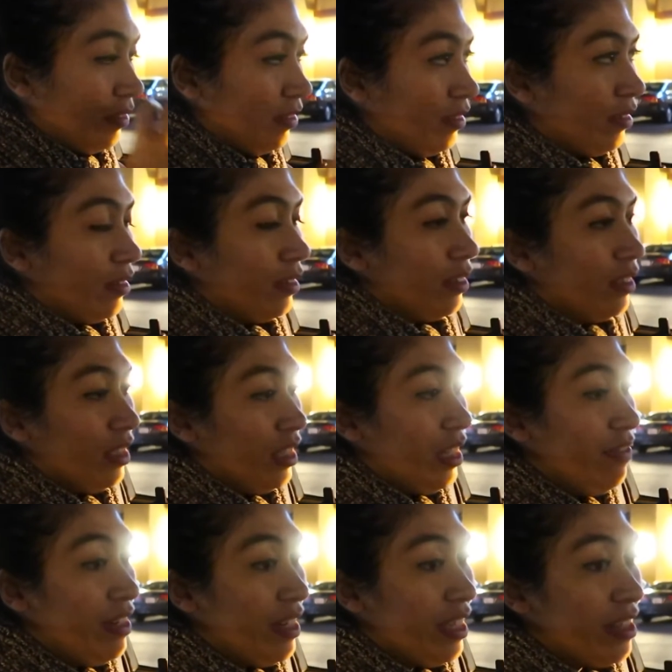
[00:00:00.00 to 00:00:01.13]
I
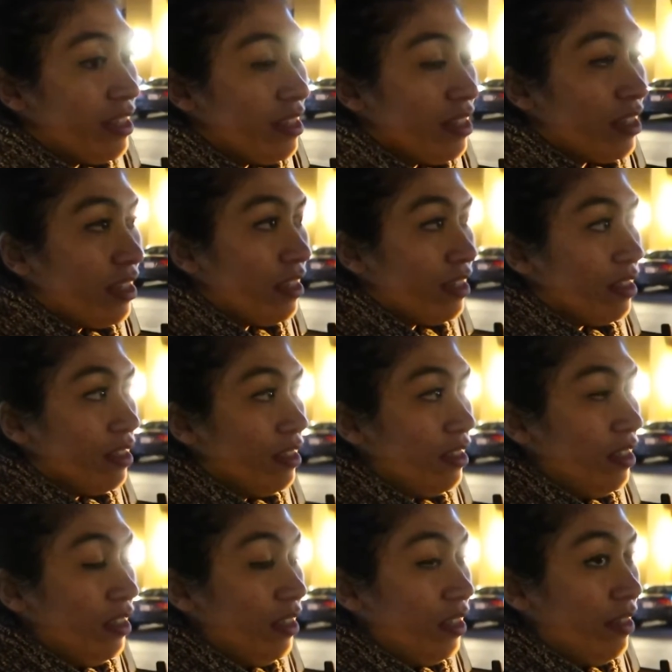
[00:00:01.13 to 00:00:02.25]
haven't ate since like
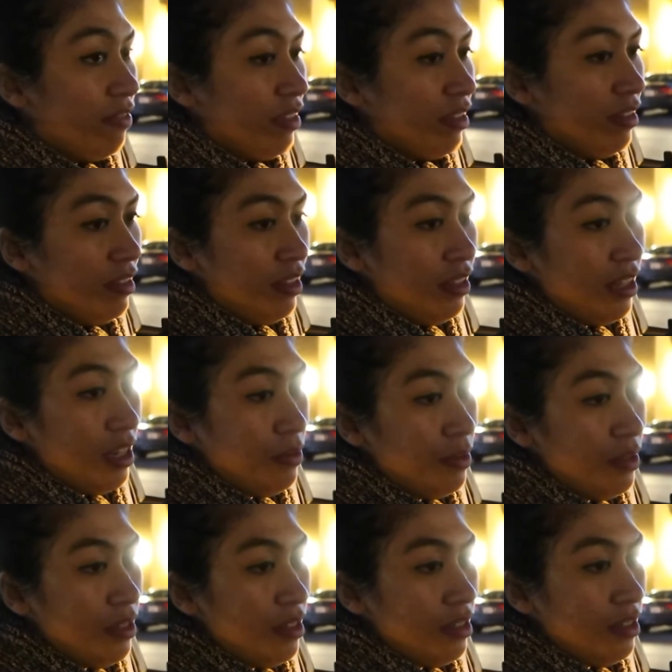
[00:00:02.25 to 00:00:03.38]
11, and that
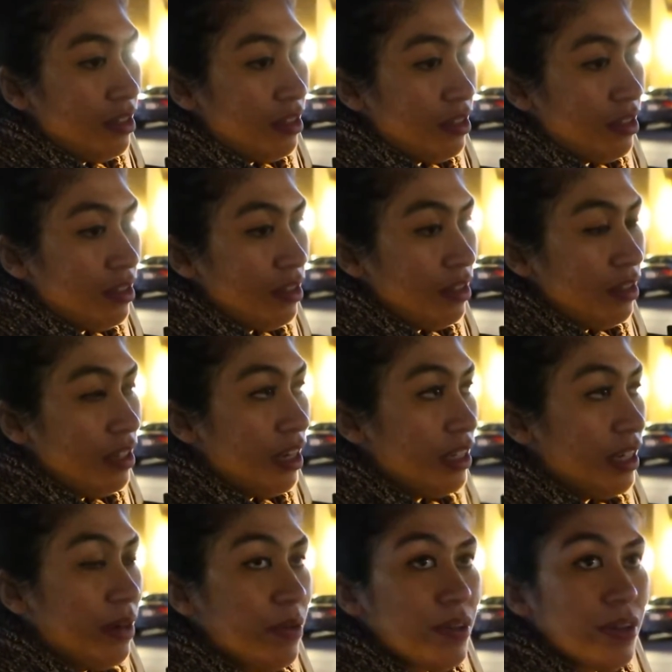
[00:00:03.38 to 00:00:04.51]
was
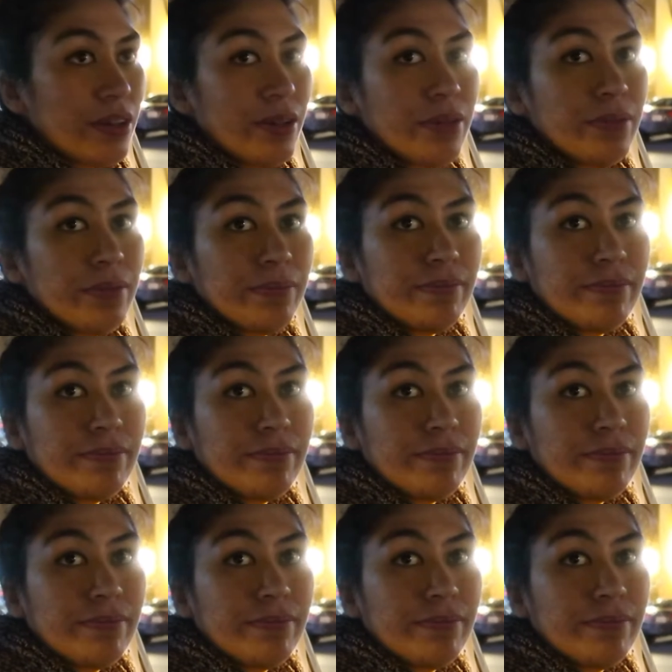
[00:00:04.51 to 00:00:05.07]
9 hours ago.